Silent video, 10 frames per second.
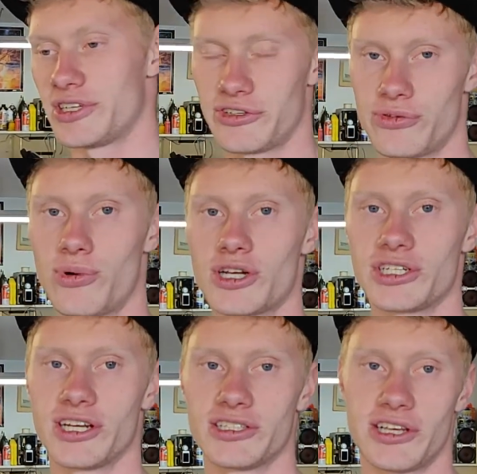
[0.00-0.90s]
thanks for watching,
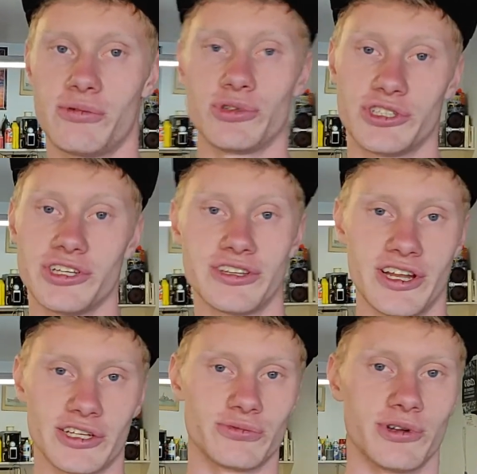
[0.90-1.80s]
guys, and we'll see you in the
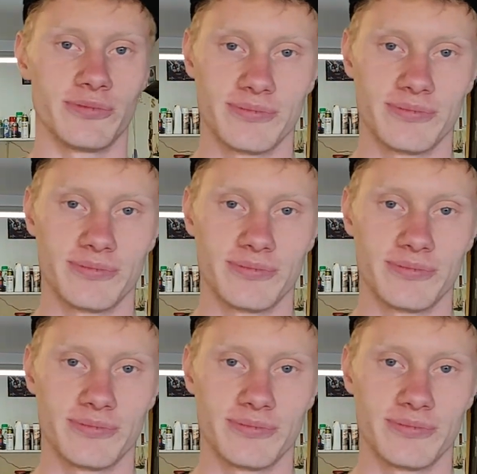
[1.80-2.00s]
next one.